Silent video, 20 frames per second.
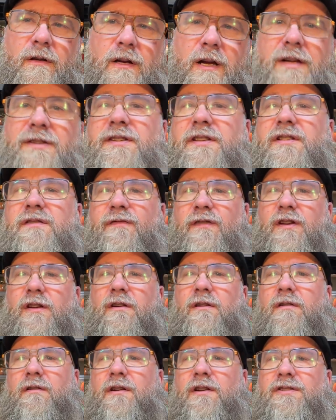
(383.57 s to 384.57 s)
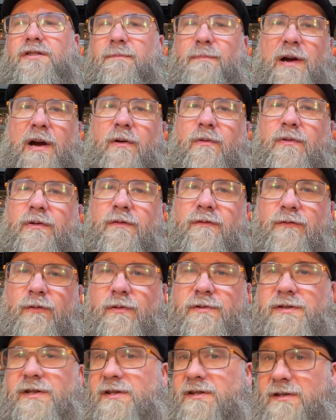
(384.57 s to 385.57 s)
As this figure is a Power of the
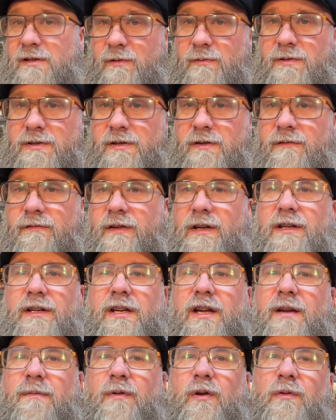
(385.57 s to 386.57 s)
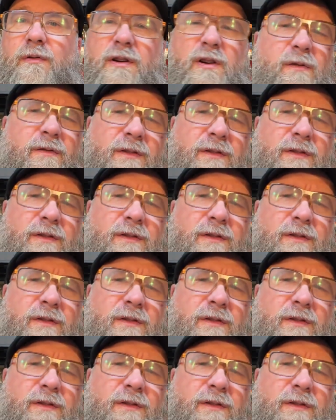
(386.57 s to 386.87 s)
Force exclusive and came out near